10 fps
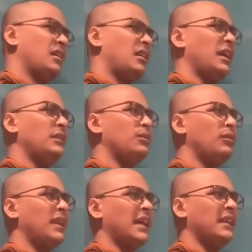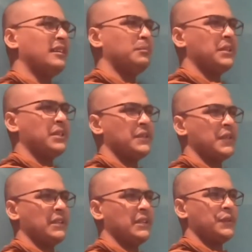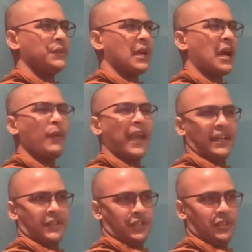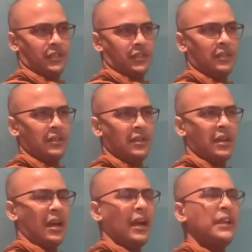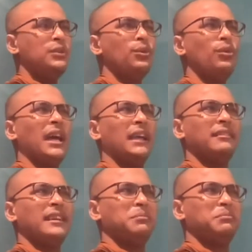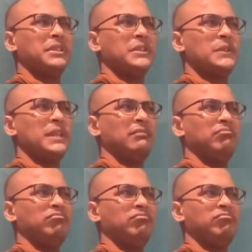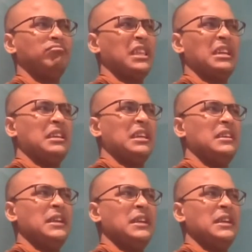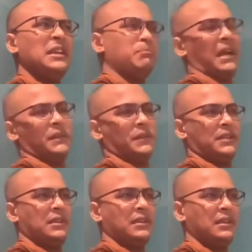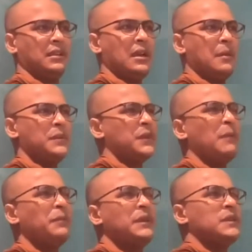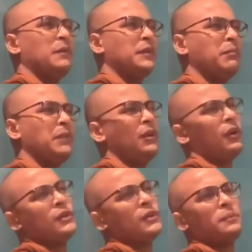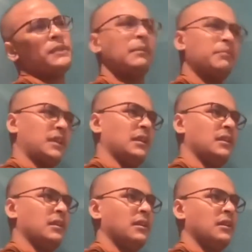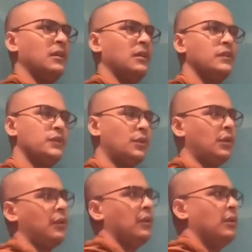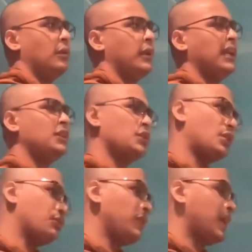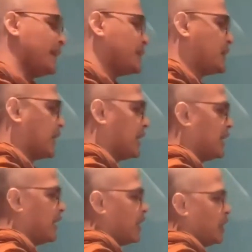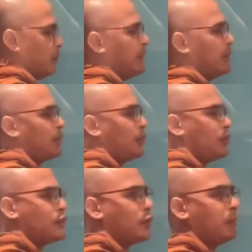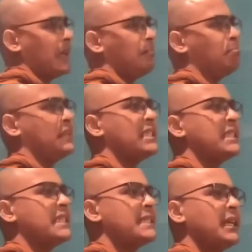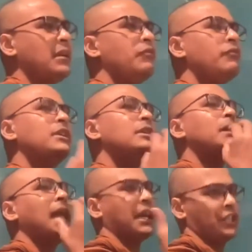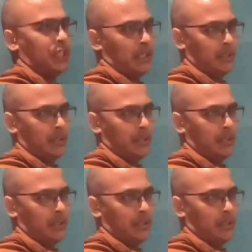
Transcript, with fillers: I don't like that person's how act. I don't like that person thinking he is the best. Something, something, because of something. So, in short, we can say because of a person verbal action,